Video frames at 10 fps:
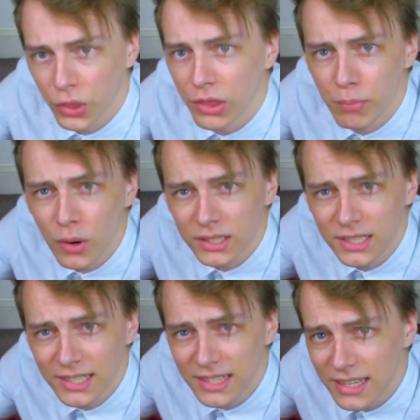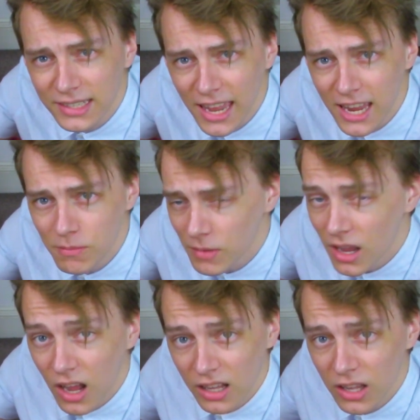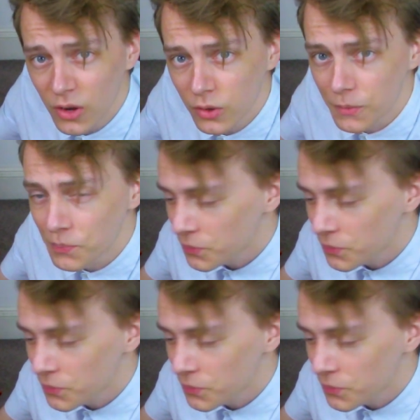the boxes in this game alone.